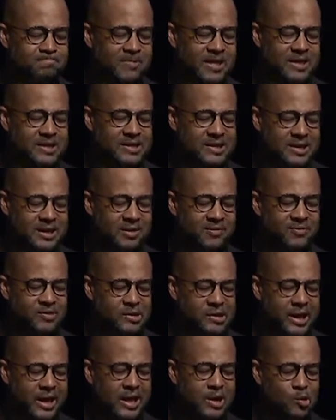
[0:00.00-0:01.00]

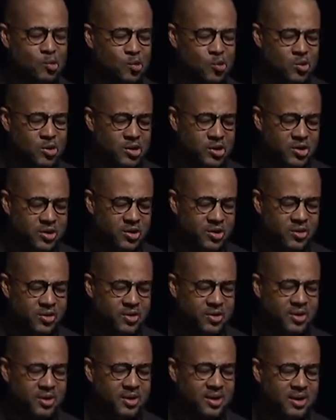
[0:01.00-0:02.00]
Deliver a
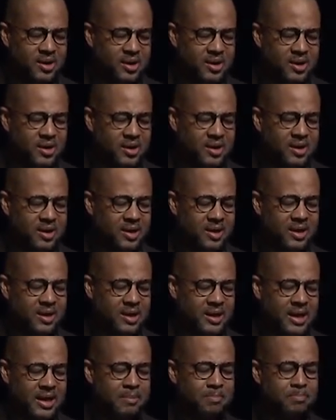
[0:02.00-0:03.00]
word
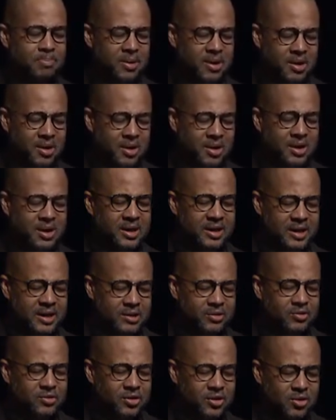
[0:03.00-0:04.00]
imparted
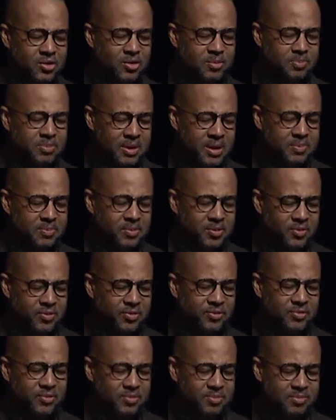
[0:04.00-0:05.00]
into your people
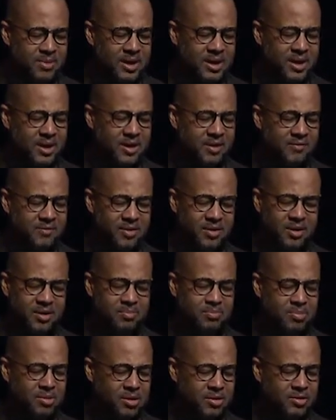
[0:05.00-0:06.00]
through me, a very
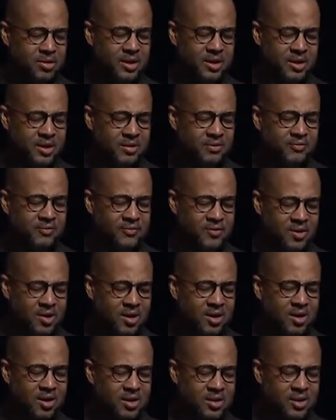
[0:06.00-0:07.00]
broken,
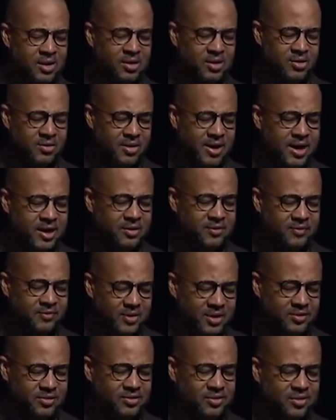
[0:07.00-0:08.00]
flawed, and cracked
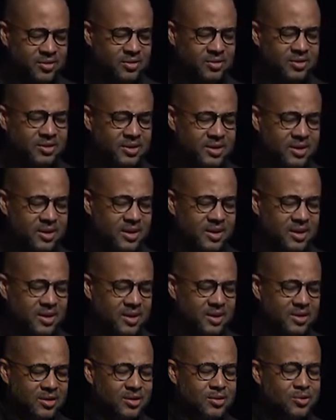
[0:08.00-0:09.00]
vessel.
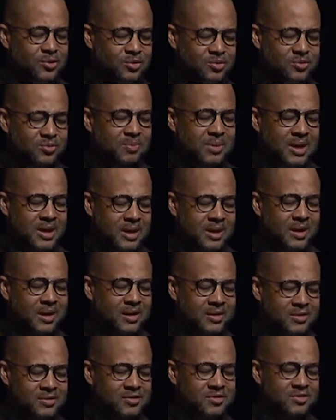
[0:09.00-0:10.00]
Use me
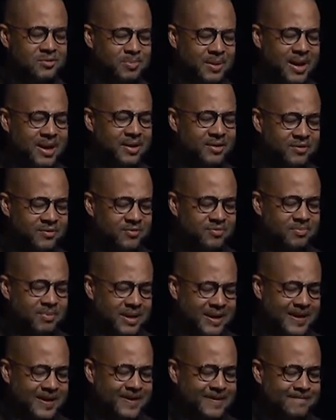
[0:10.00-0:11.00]
in spite of
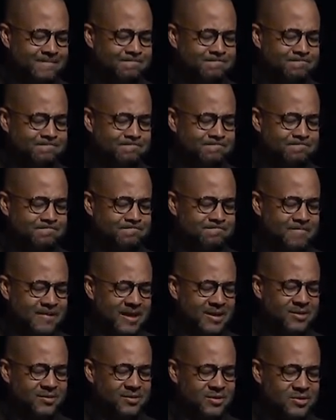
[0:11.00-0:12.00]
me.
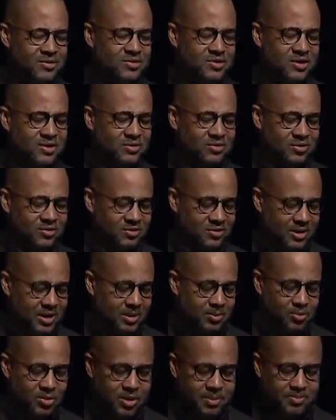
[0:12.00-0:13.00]
It is in Jesus'
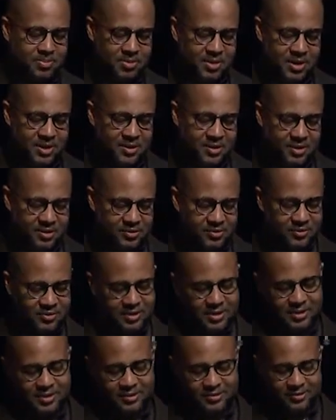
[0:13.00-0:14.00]
name we pray these
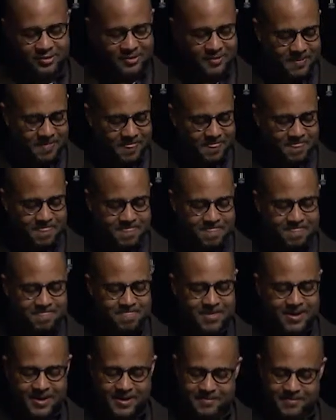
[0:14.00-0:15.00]
things.
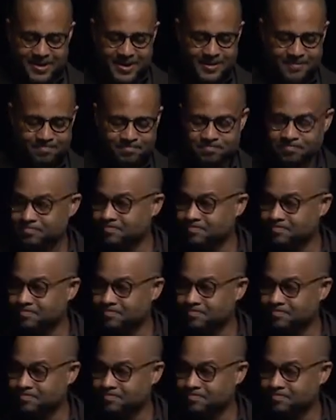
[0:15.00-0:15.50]
Amen.